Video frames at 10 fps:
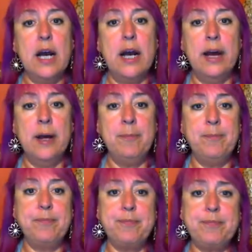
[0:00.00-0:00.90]

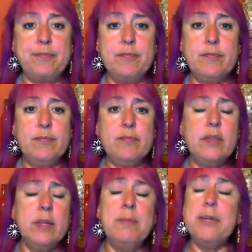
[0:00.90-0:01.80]

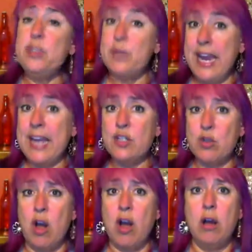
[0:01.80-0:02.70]
But you can
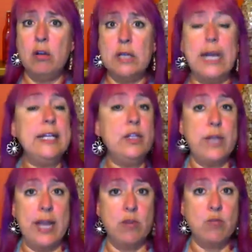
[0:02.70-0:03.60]
draw and you
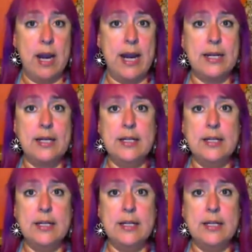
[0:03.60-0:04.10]
can write.